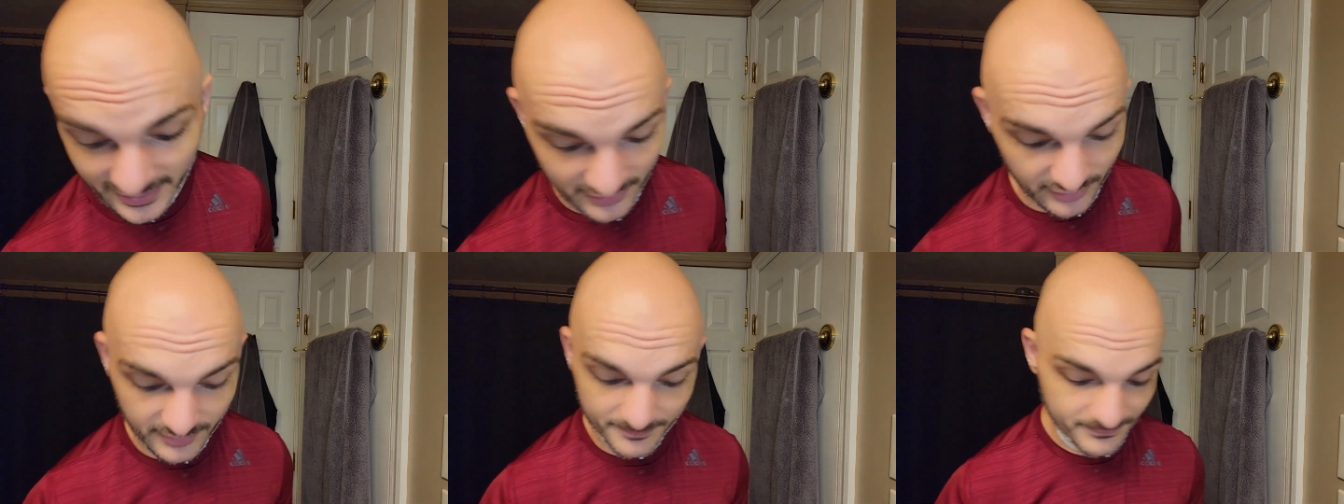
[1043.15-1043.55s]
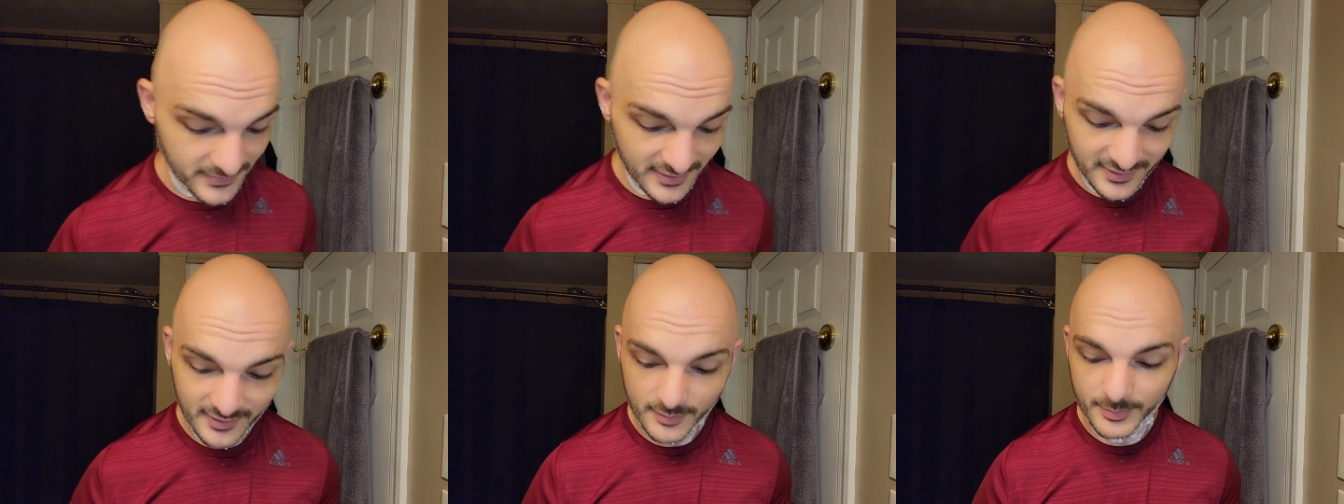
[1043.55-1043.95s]
It,
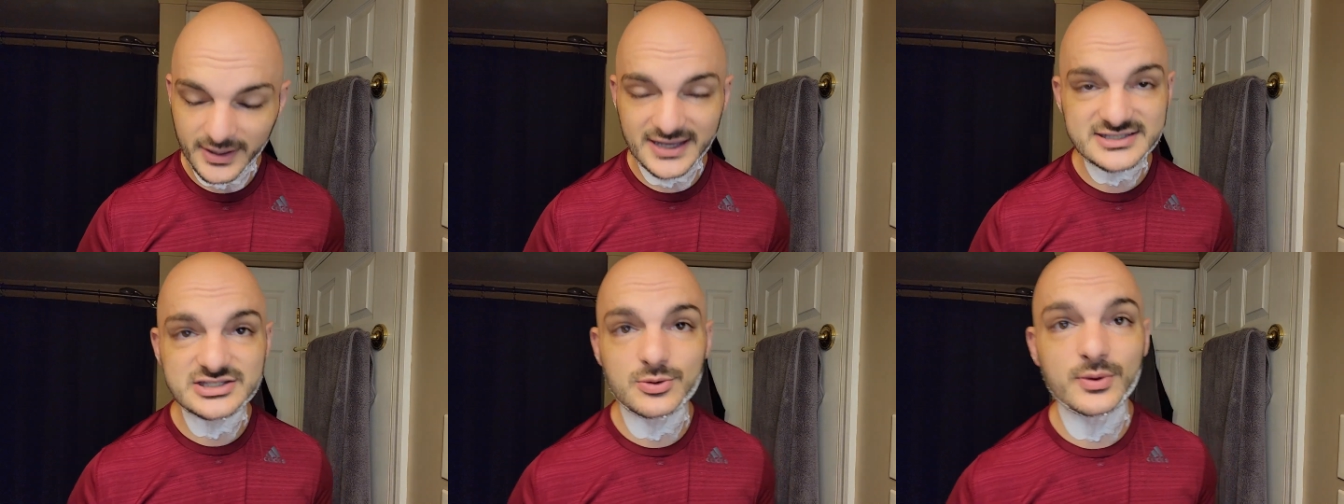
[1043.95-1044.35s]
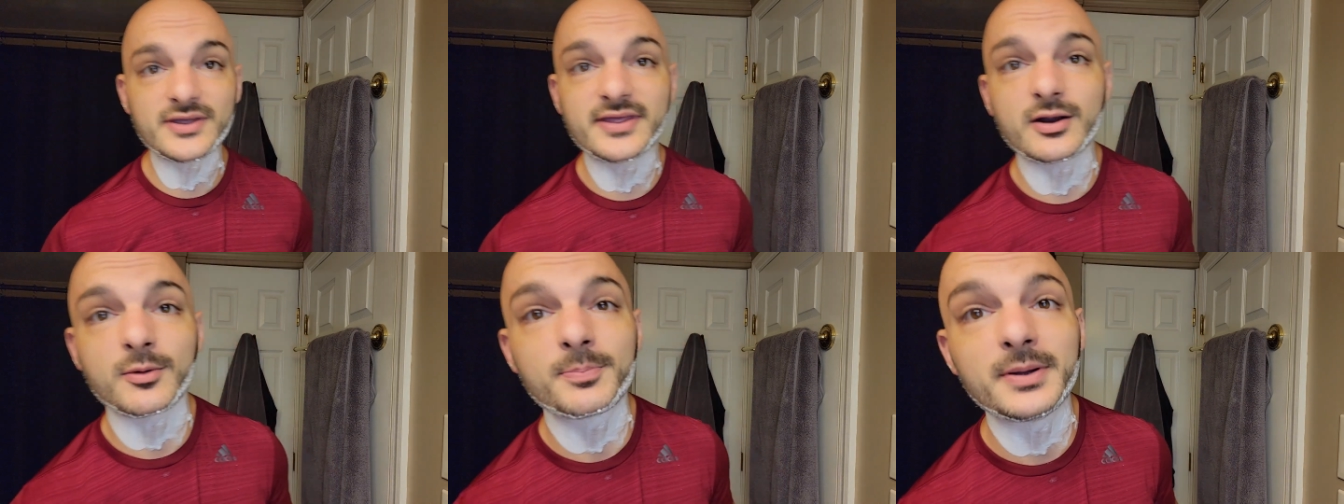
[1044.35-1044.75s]
because the way
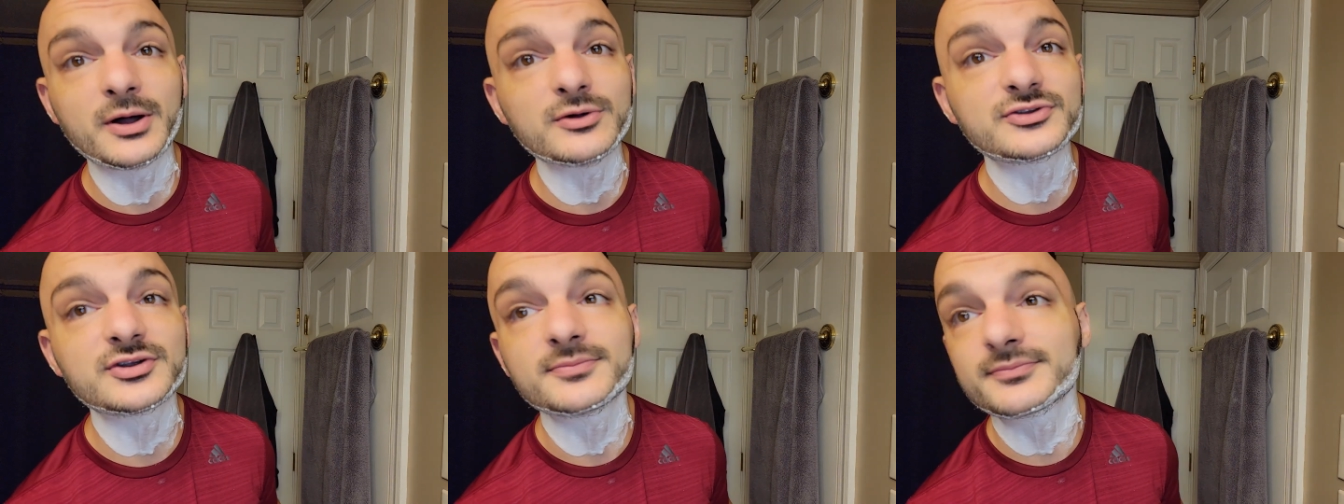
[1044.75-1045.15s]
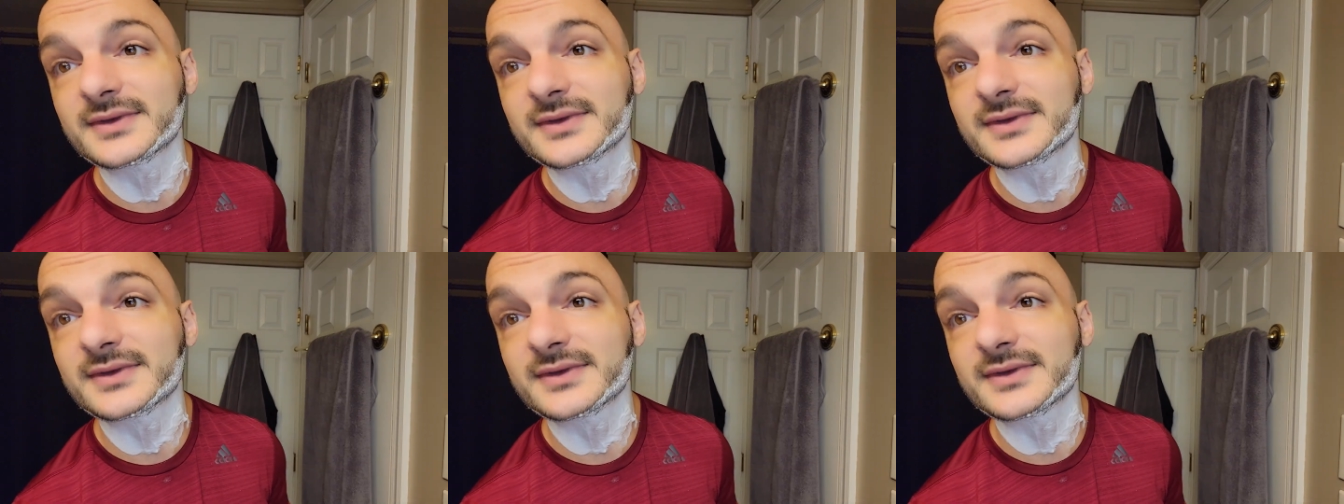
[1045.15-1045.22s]
they are built,